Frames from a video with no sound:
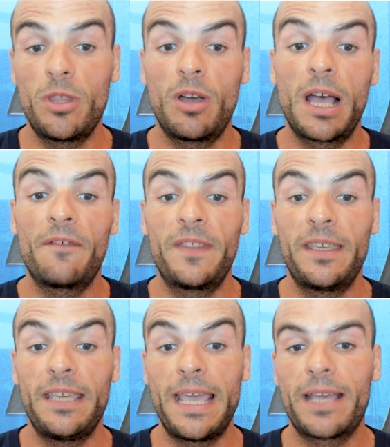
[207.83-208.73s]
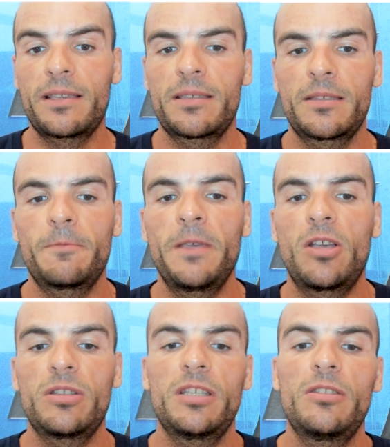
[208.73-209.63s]
don't have the X
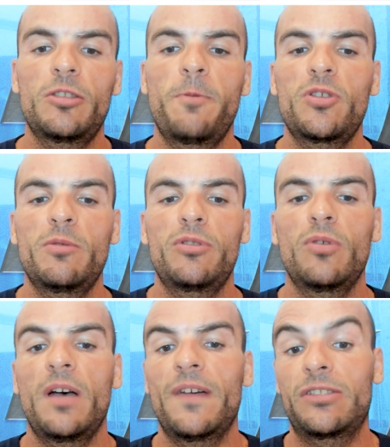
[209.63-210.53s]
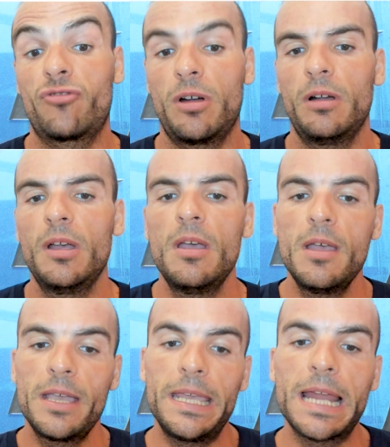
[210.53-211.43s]
because it's not possible to have a draw
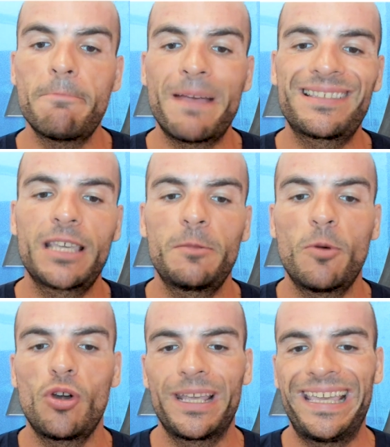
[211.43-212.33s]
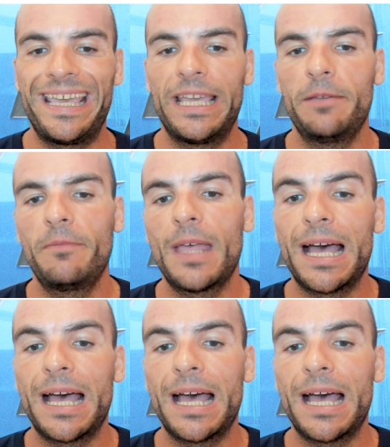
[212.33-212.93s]
in a basketball game,